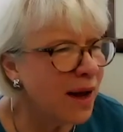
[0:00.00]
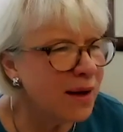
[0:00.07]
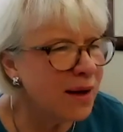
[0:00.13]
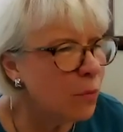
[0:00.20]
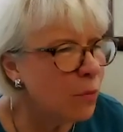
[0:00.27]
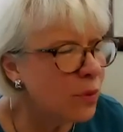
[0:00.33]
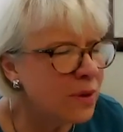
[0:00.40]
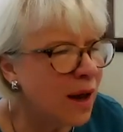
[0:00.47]

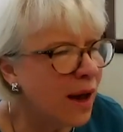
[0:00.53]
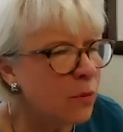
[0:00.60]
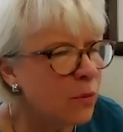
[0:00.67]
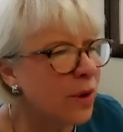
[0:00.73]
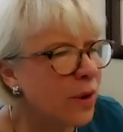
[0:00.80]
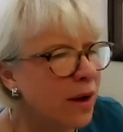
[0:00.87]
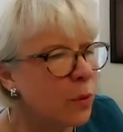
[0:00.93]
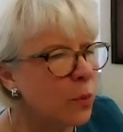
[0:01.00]
99,
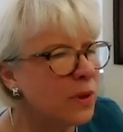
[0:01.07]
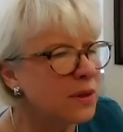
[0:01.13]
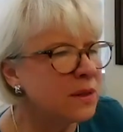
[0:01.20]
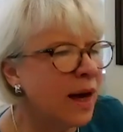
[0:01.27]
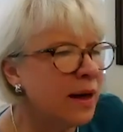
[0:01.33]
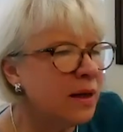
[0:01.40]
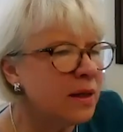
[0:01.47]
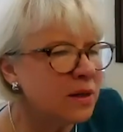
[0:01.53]
whatever it was,
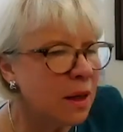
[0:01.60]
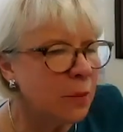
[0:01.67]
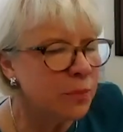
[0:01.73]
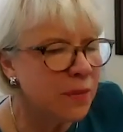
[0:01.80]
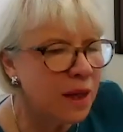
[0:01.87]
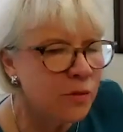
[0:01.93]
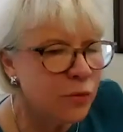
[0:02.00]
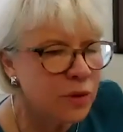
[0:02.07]
90
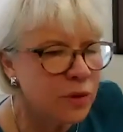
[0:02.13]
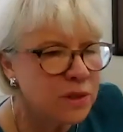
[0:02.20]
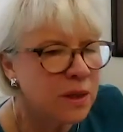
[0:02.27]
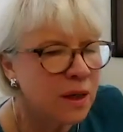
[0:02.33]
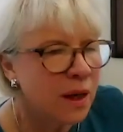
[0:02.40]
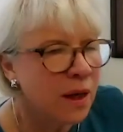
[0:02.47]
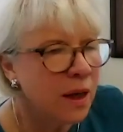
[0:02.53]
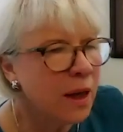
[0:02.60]
something
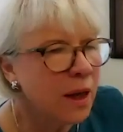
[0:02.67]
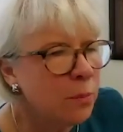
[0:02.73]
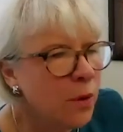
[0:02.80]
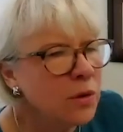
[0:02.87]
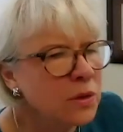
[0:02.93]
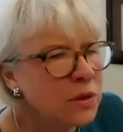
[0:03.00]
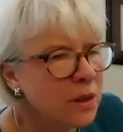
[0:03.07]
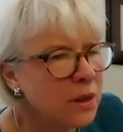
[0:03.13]
interest in
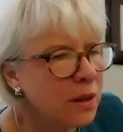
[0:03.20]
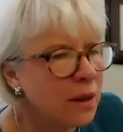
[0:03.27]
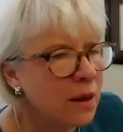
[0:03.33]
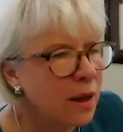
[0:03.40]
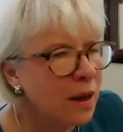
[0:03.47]
music.